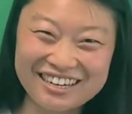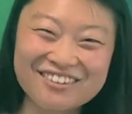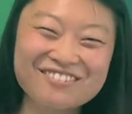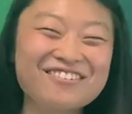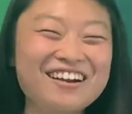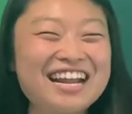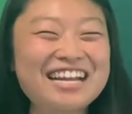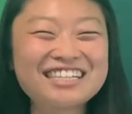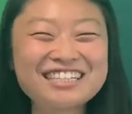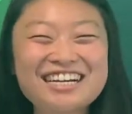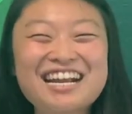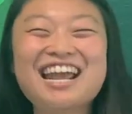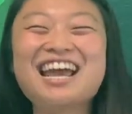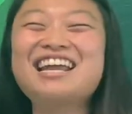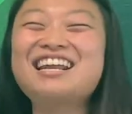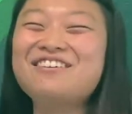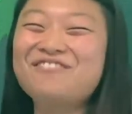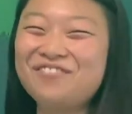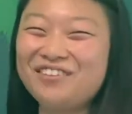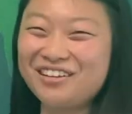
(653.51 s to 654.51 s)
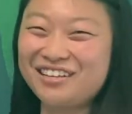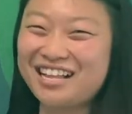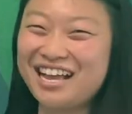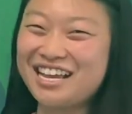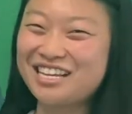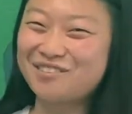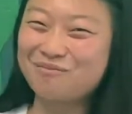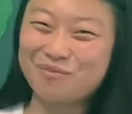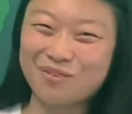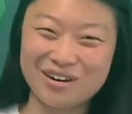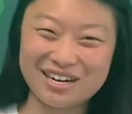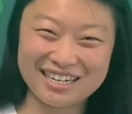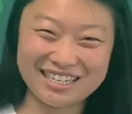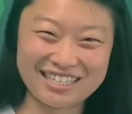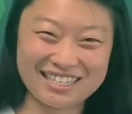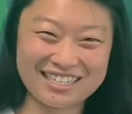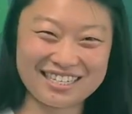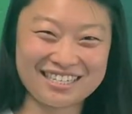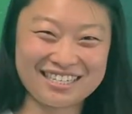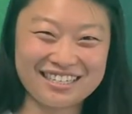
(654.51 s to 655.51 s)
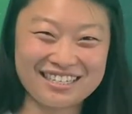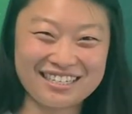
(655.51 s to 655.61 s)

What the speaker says: Raise your hand if you like sports.